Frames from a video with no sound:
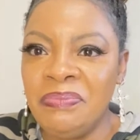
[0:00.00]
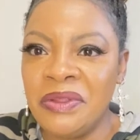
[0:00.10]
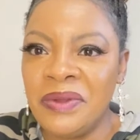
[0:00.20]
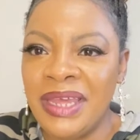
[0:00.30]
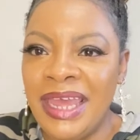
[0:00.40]

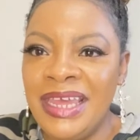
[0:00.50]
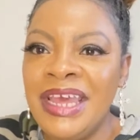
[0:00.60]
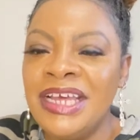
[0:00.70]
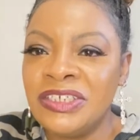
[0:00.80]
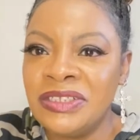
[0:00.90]
Okay,
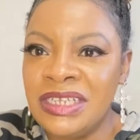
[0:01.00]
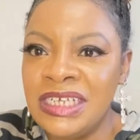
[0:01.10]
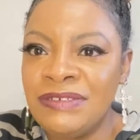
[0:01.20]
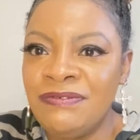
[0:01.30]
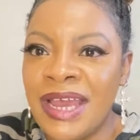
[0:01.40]
so
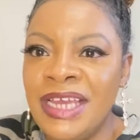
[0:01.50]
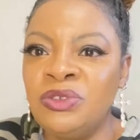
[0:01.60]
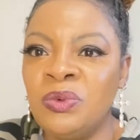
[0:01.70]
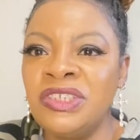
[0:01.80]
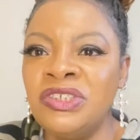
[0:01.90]
this fight
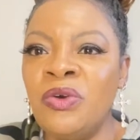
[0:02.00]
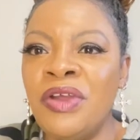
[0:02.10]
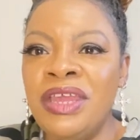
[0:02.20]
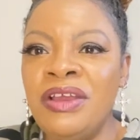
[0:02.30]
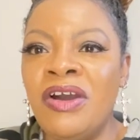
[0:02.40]
was
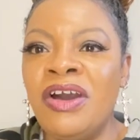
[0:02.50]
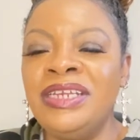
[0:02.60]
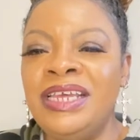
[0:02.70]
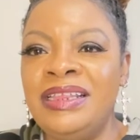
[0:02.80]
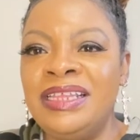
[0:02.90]
going
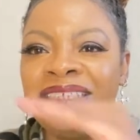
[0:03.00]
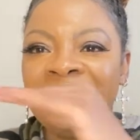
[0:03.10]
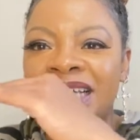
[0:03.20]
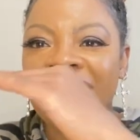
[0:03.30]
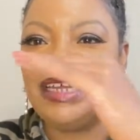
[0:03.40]
on in the
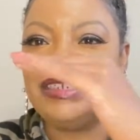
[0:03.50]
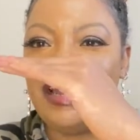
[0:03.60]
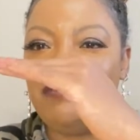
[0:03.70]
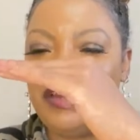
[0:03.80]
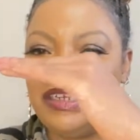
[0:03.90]
second
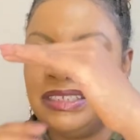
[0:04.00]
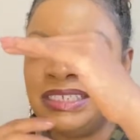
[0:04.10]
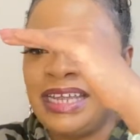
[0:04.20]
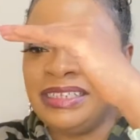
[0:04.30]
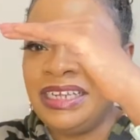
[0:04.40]
heaven.
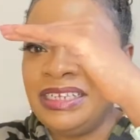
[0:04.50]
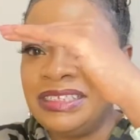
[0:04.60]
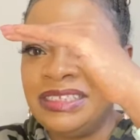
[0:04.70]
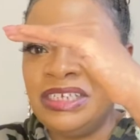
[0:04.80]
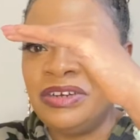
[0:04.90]
Daniel
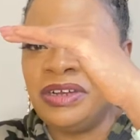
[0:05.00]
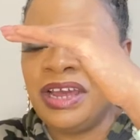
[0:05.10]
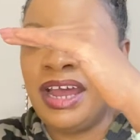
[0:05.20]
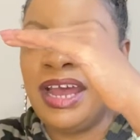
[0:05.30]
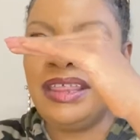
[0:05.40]
is here on
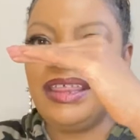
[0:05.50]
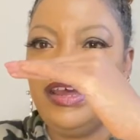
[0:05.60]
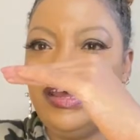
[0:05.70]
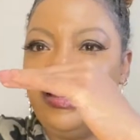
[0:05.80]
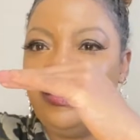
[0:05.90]
earth.
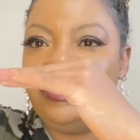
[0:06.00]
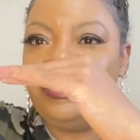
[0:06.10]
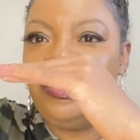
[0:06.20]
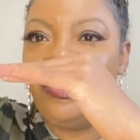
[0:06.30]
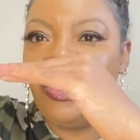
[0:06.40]

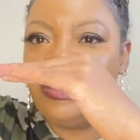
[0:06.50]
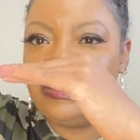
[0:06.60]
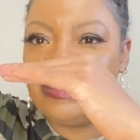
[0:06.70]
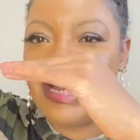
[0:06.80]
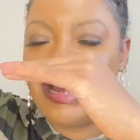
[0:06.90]
God
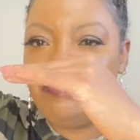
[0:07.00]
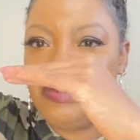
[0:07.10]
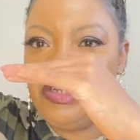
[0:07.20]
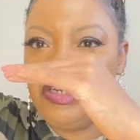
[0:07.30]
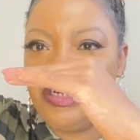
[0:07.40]
is up
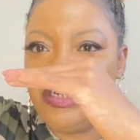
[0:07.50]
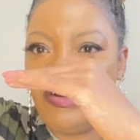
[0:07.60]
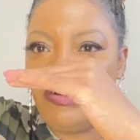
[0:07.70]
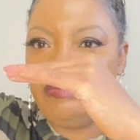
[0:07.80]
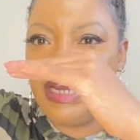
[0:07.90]
here. The
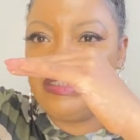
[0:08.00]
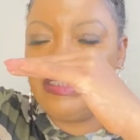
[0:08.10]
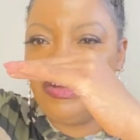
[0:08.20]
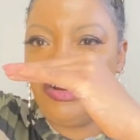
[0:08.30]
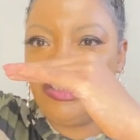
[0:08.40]
Almighty
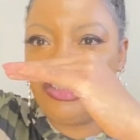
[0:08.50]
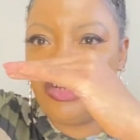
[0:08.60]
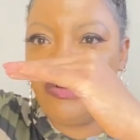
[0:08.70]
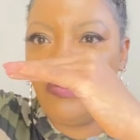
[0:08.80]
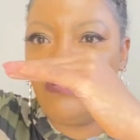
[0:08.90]
God,
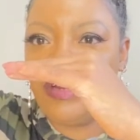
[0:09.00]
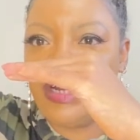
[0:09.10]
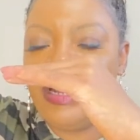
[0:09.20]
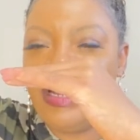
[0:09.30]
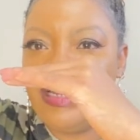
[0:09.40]

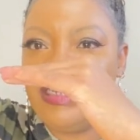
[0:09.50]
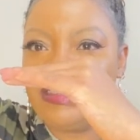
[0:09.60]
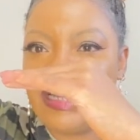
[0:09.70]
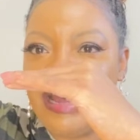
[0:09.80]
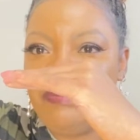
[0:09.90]
Jehovah, is
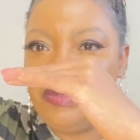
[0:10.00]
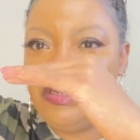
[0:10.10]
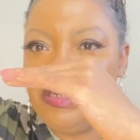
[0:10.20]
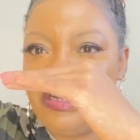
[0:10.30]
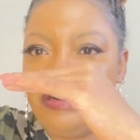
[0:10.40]
up
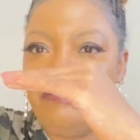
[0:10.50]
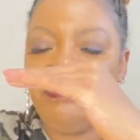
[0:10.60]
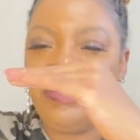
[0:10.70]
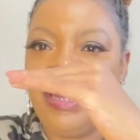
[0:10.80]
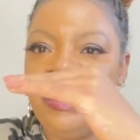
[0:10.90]
here.
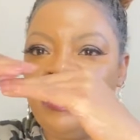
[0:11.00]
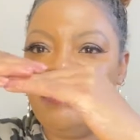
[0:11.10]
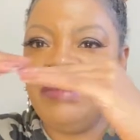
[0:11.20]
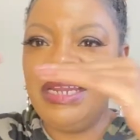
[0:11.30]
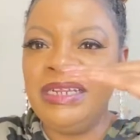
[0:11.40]
And in the
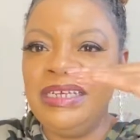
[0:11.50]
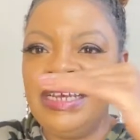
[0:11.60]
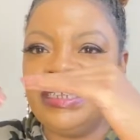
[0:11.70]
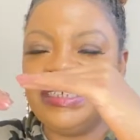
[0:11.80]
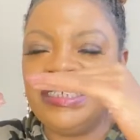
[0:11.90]
middle
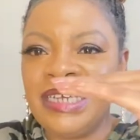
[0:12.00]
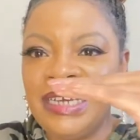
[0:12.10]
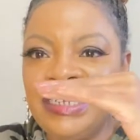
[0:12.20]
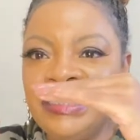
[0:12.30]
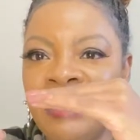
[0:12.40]
here, the
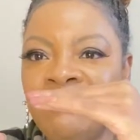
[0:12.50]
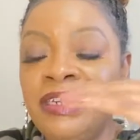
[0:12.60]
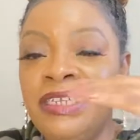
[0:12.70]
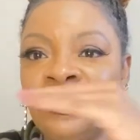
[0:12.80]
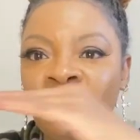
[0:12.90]
second
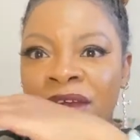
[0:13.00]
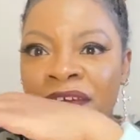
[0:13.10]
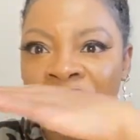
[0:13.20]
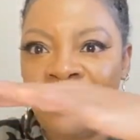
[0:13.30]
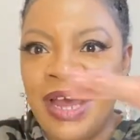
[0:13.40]
heaven is where
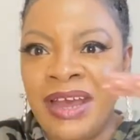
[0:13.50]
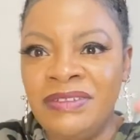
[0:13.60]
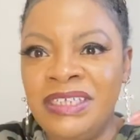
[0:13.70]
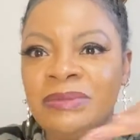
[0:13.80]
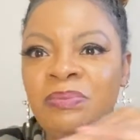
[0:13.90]
you have
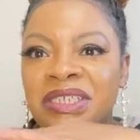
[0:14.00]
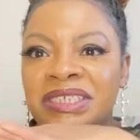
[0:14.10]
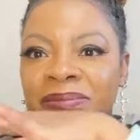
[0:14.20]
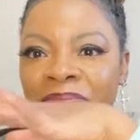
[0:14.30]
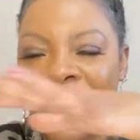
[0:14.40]
these
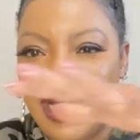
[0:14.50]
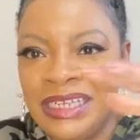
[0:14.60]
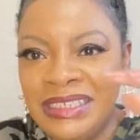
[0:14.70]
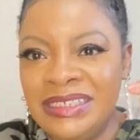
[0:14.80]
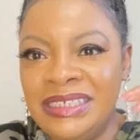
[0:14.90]

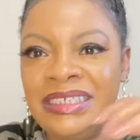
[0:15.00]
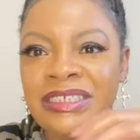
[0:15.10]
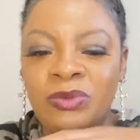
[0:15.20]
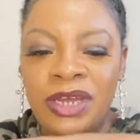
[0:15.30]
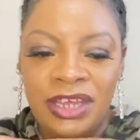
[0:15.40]

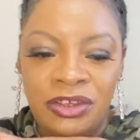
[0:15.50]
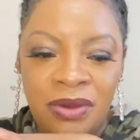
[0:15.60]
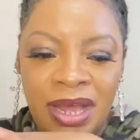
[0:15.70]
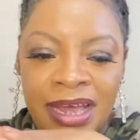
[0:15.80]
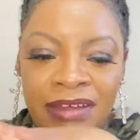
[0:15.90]
principalities, where you
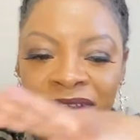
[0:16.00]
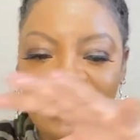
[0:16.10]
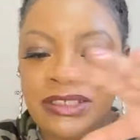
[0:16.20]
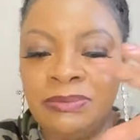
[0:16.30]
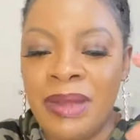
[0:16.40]
have
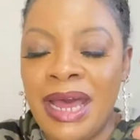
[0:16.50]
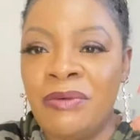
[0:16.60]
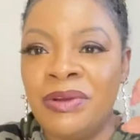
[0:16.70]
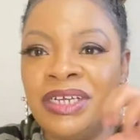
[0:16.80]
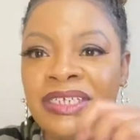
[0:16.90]
these
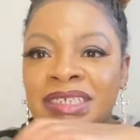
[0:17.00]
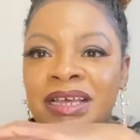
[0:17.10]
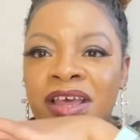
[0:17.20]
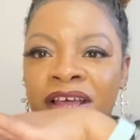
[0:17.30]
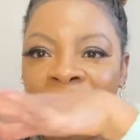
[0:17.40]
powers,
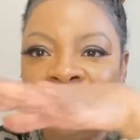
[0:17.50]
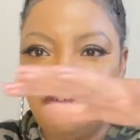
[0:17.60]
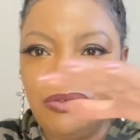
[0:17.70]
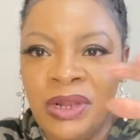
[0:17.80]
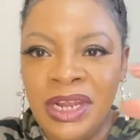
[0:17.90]
the
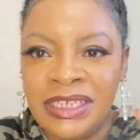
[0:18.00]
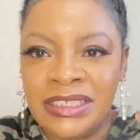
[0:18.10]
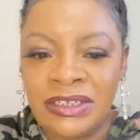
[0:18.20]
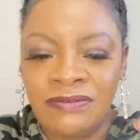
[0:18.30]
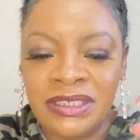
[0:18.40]

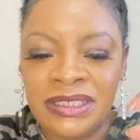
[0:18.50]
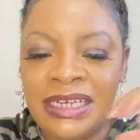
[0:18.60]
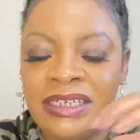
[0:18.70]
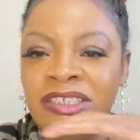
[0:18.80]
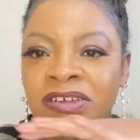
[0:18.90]
rulers of the
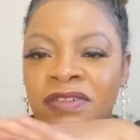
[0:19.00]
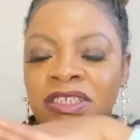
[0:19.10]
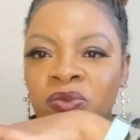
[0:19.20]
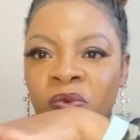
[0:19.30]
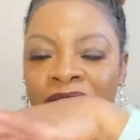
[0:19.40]
darkness of
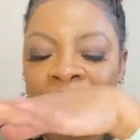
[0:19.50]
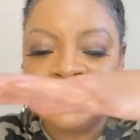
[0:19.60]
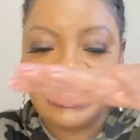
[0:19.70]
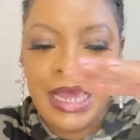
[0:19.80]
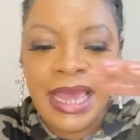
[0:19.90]
this
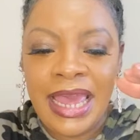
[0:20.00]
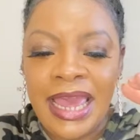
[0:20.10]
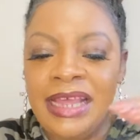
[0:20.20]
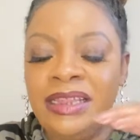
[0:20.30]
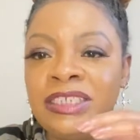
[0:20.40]
world,
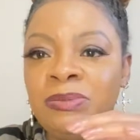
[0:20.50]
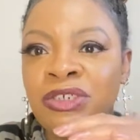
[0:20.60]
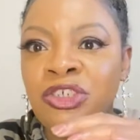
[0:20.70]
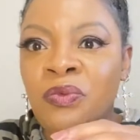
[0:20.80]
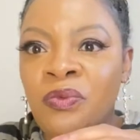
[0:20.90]
and the
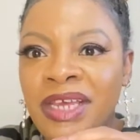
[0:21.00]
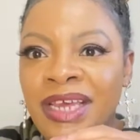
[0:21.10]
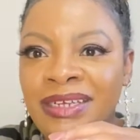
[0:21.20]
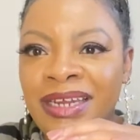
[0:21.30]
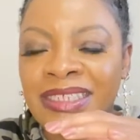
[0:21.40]
spiritual
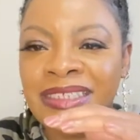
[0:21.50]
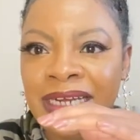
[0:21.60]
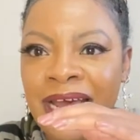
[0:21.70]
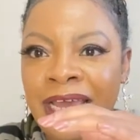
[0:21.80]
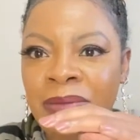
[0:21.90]
wickedness in
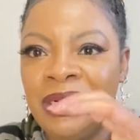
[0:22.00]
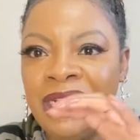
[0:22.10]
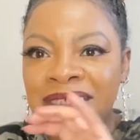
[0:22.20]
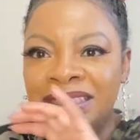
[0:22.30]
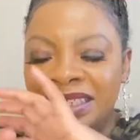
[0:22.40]
high
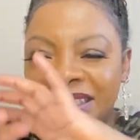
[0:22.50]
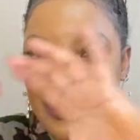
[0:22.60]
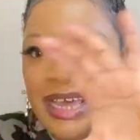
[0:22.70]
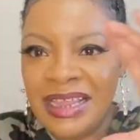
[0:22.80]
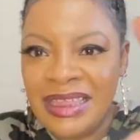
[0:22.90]
places.
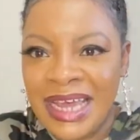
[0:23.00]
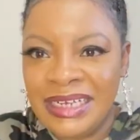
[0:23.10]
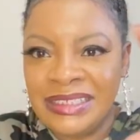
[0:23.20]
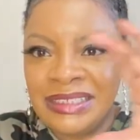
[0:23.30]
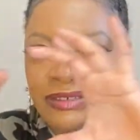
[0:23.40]
That
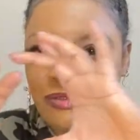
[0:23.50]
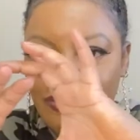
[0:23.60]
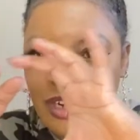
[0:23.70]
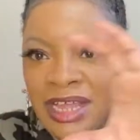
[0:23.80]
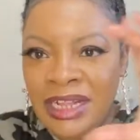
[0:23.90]
is the
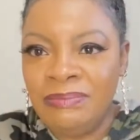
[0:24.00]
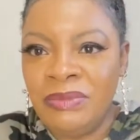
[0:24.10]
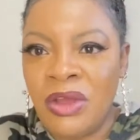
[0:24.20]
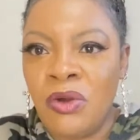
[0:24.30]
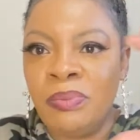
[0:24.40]
realm
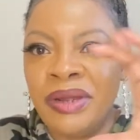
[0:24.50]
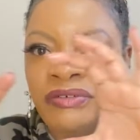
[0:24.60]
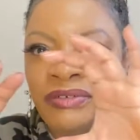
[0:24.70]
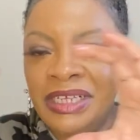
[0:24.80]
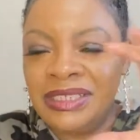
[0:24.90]
they
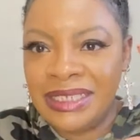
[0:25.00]
operate